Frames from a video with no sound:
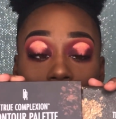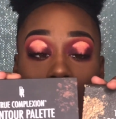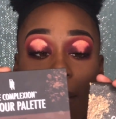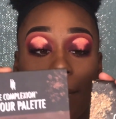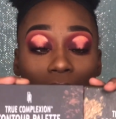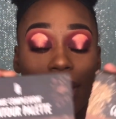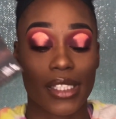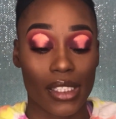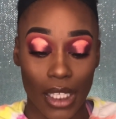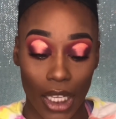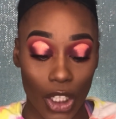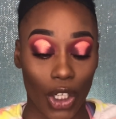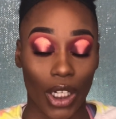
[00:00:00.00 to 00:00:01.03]
are a must
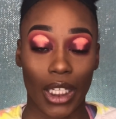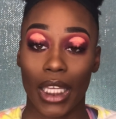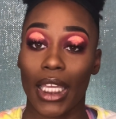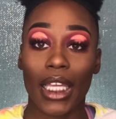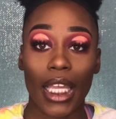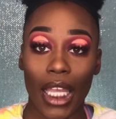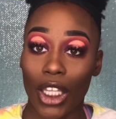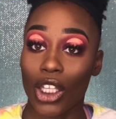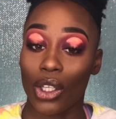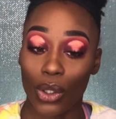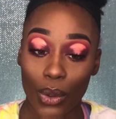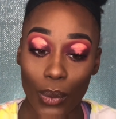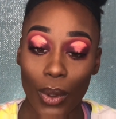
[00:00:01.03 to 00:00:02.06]
in your kit, and
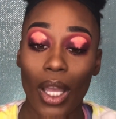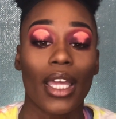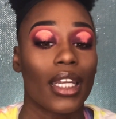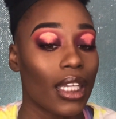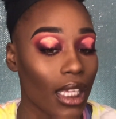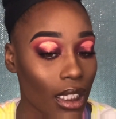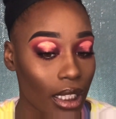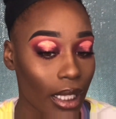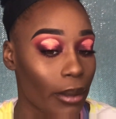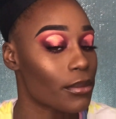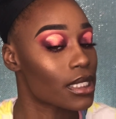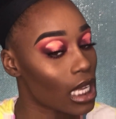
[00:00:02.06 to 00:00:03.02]
you need them.